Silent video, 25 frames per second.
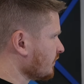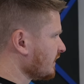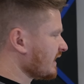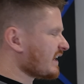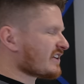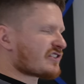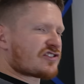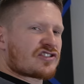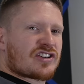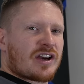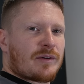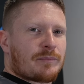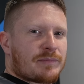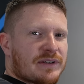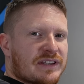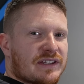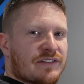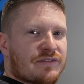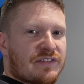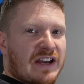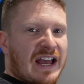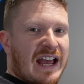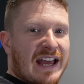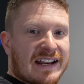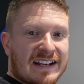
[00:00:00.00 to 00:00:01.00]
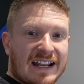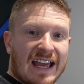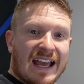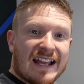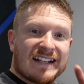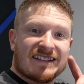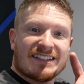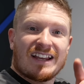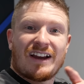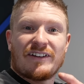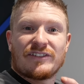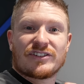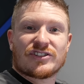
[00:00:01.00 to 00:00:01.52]
let's jump in the van,
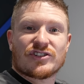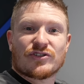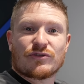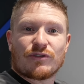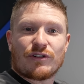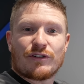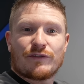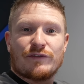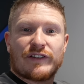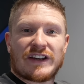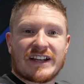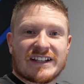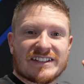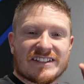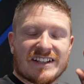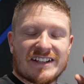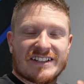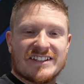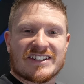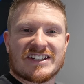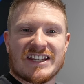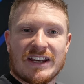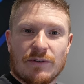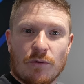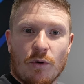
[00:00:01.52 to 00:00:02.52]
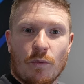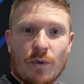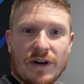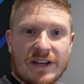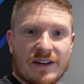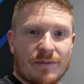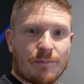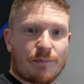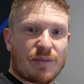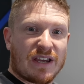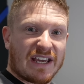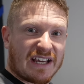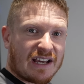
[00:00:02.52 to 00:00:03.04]
head down to ScrewFix and see what we
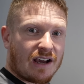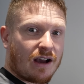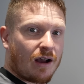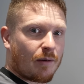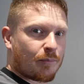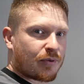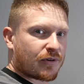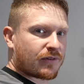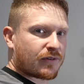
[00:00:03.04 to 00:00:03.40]
can pick up.